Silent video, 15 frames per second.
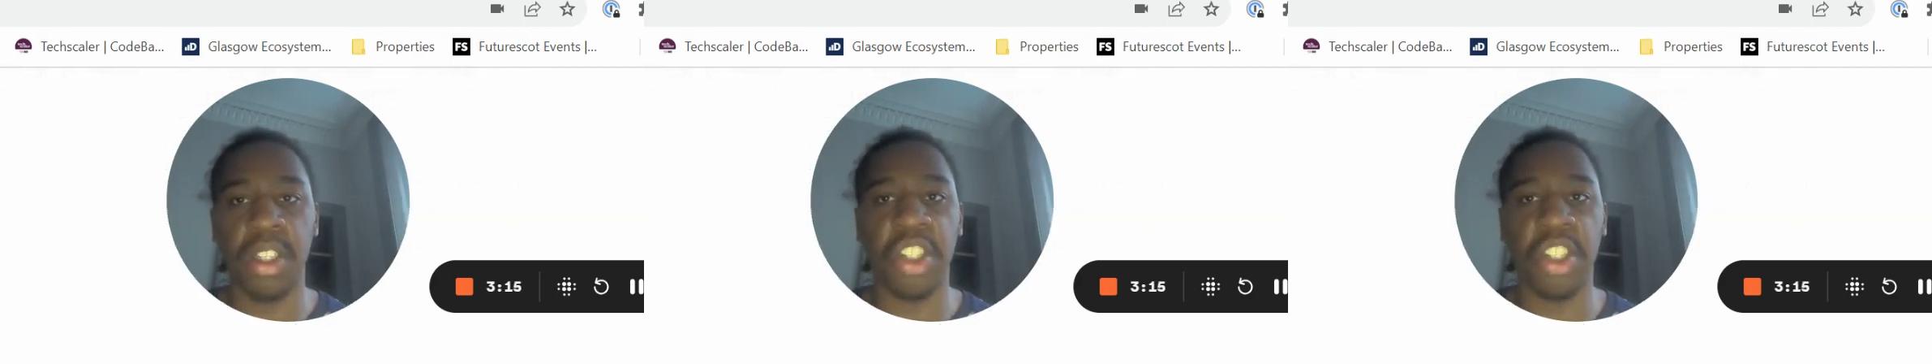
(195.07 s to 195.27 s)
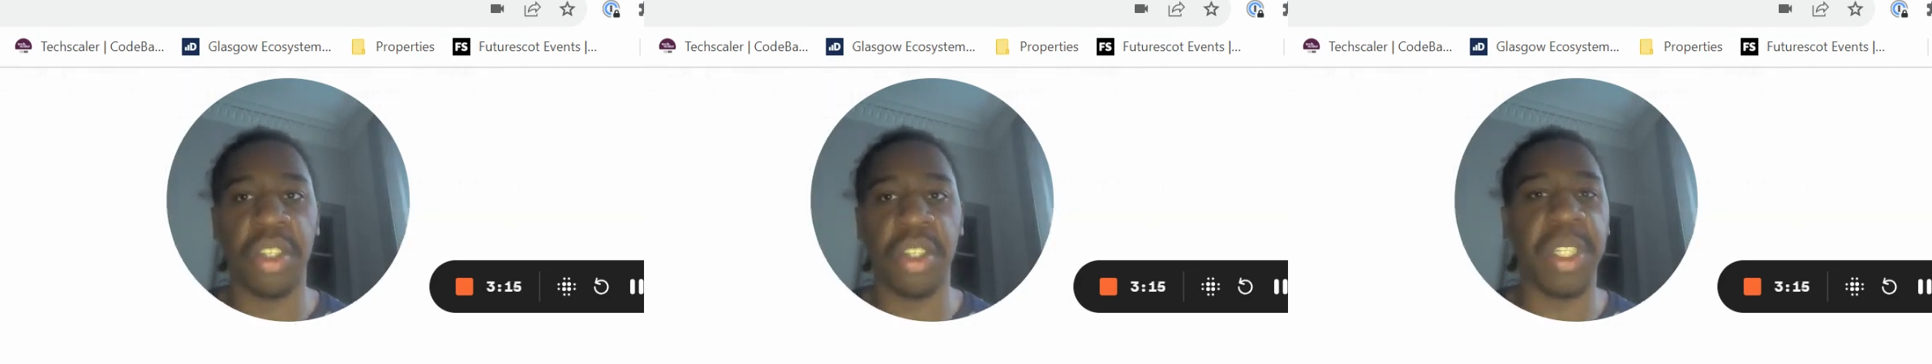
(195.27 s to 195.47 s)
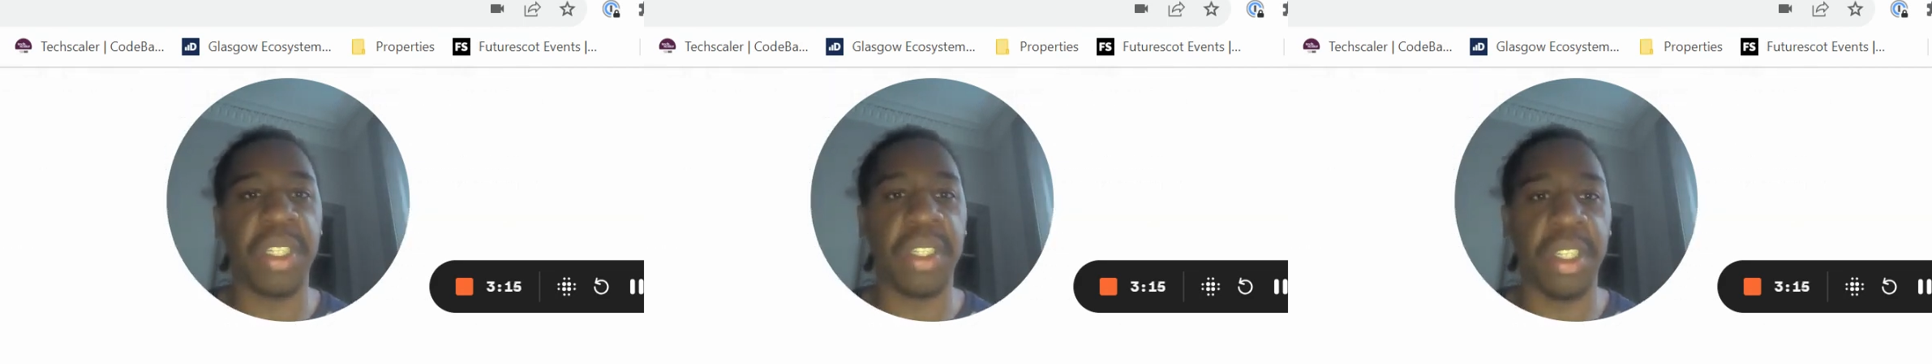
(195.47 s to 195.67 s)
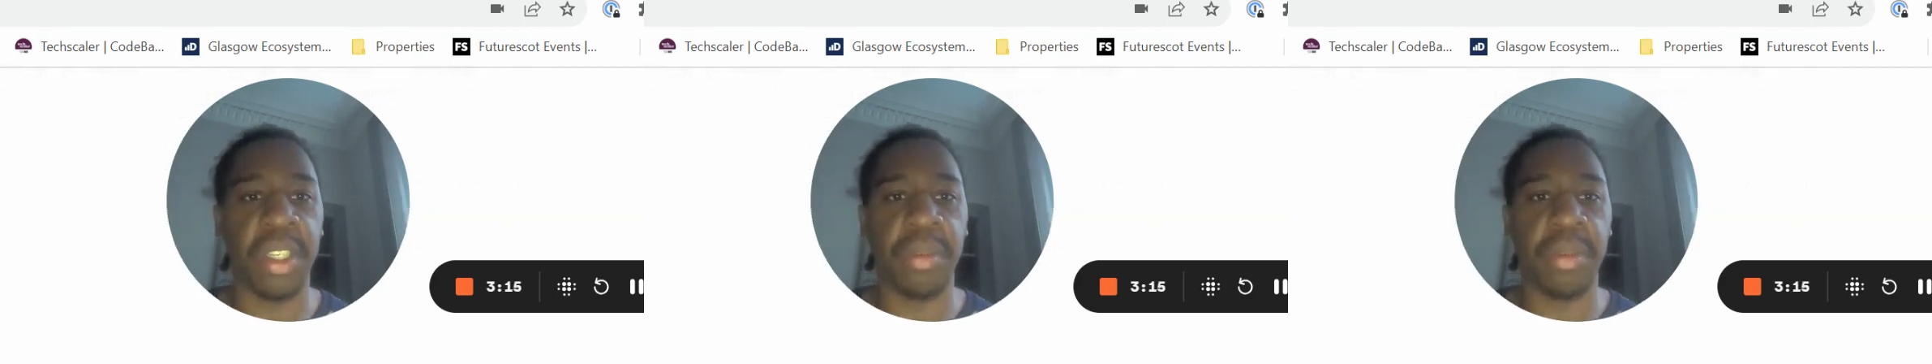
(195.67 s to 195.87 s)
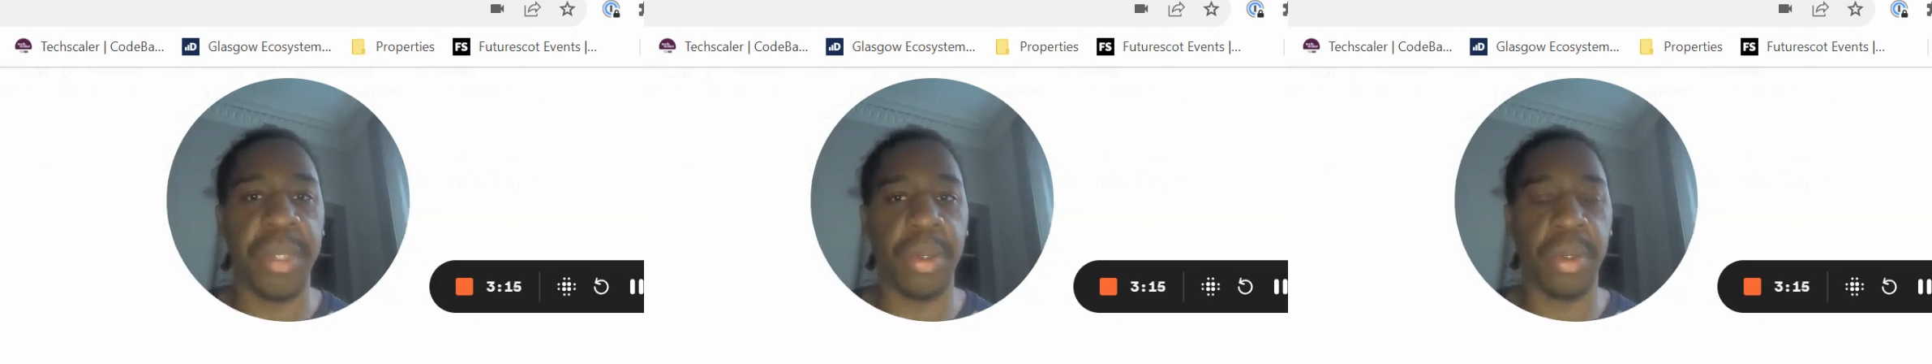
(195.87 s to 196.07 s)

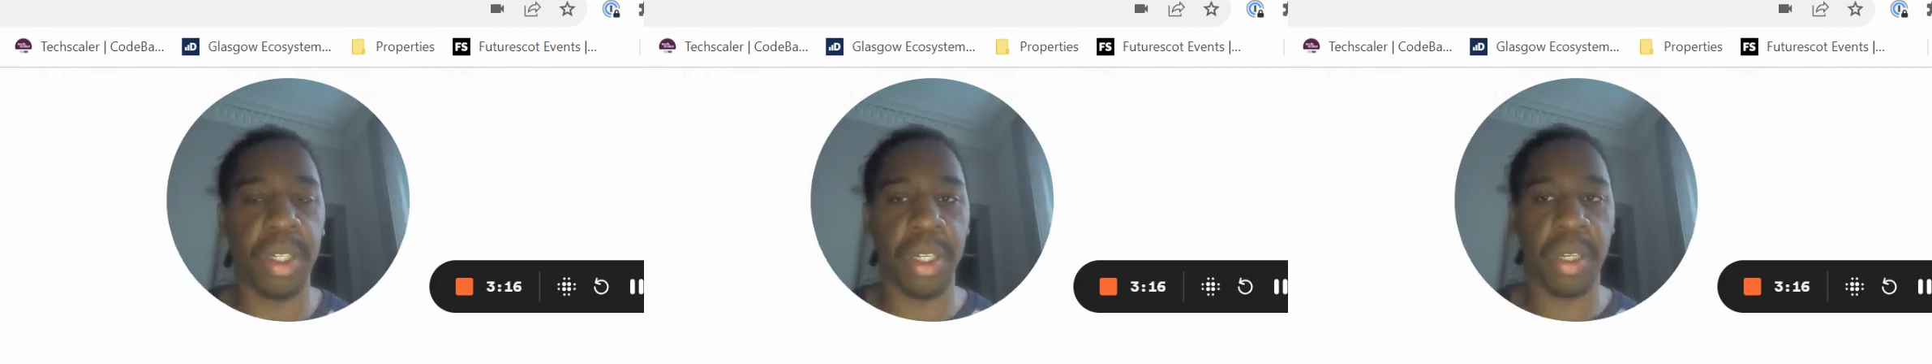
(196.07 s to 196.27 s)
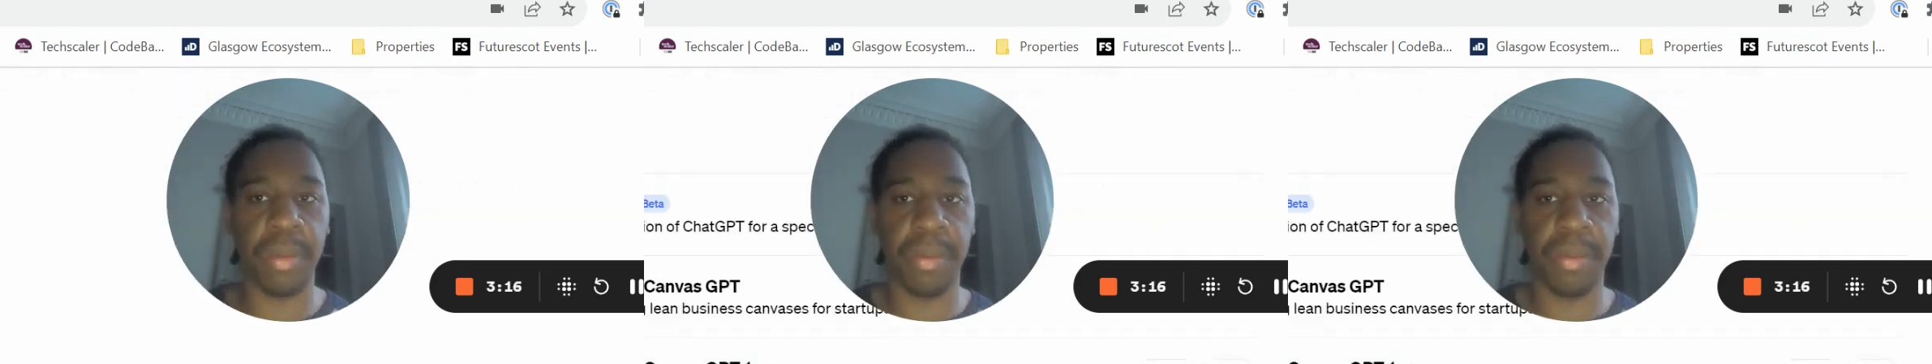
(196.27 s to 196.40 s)
GPT builder.